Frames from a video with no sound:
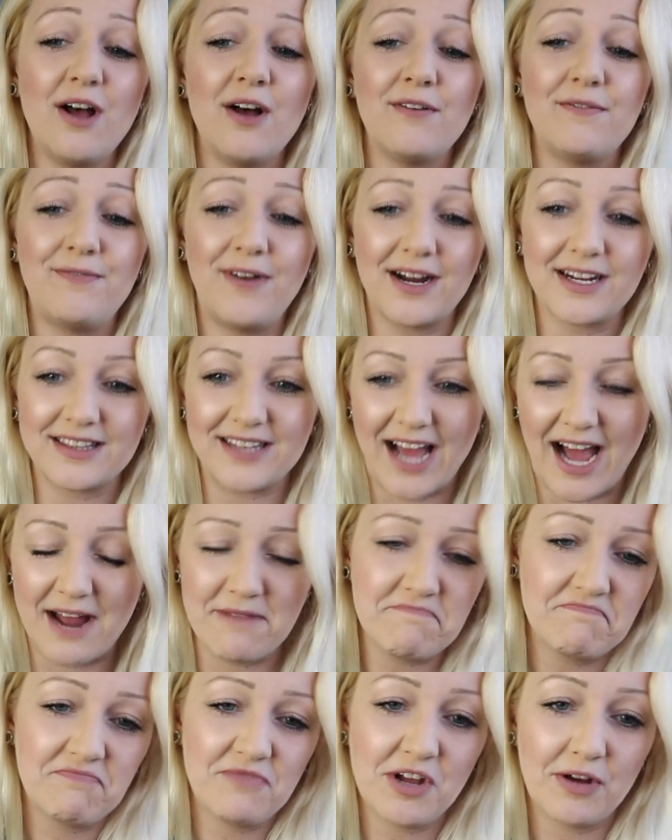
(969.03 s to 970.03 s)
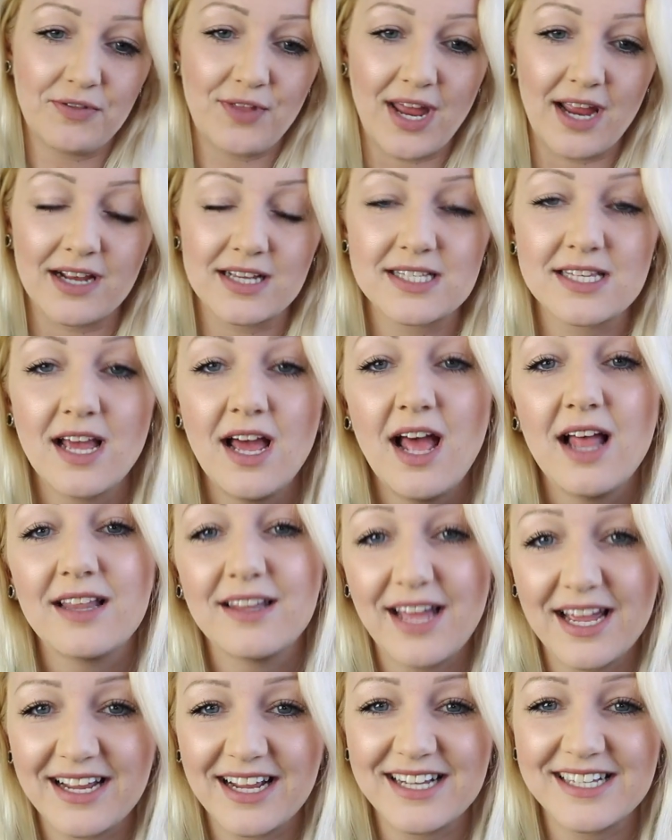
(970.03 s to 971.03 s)
Fuck that, no thanks.
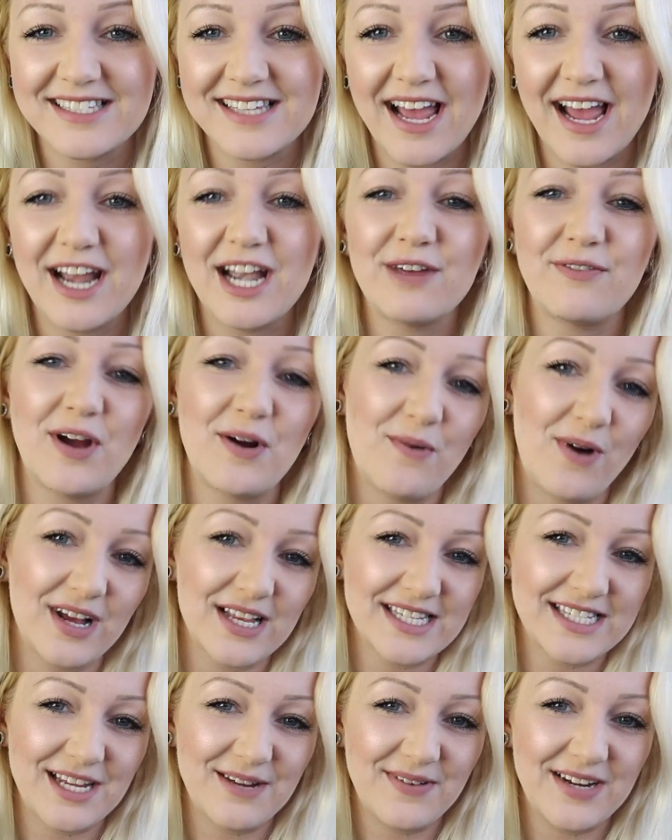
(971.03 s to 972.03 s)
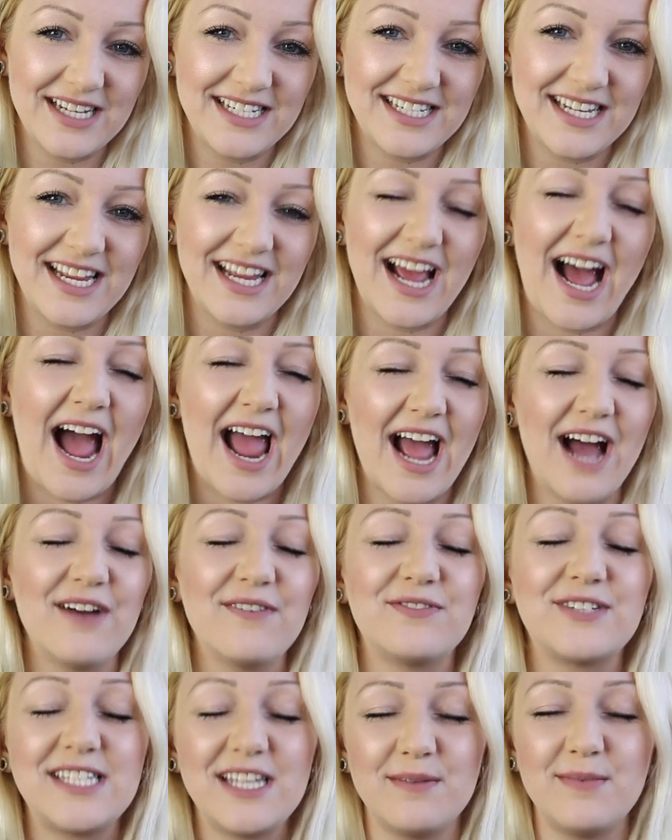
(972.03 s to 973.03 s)
Like I said, if I want C B D, I
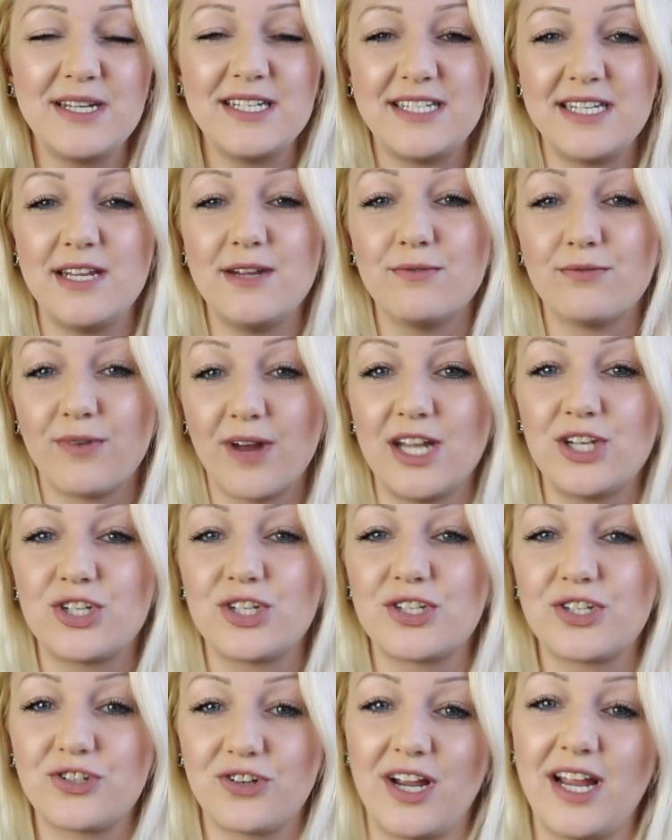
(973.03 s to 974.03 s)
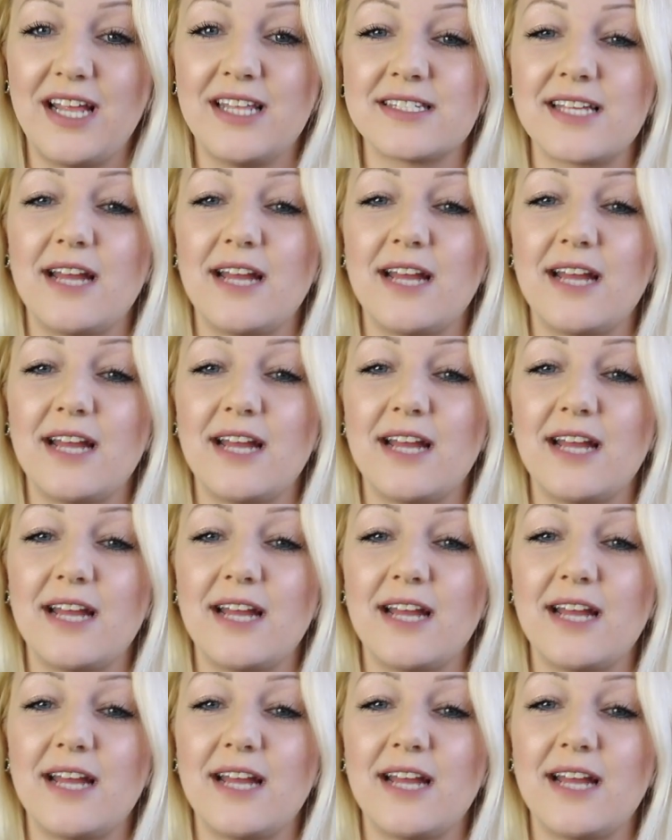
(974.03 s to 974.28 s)
have C B D rich strains.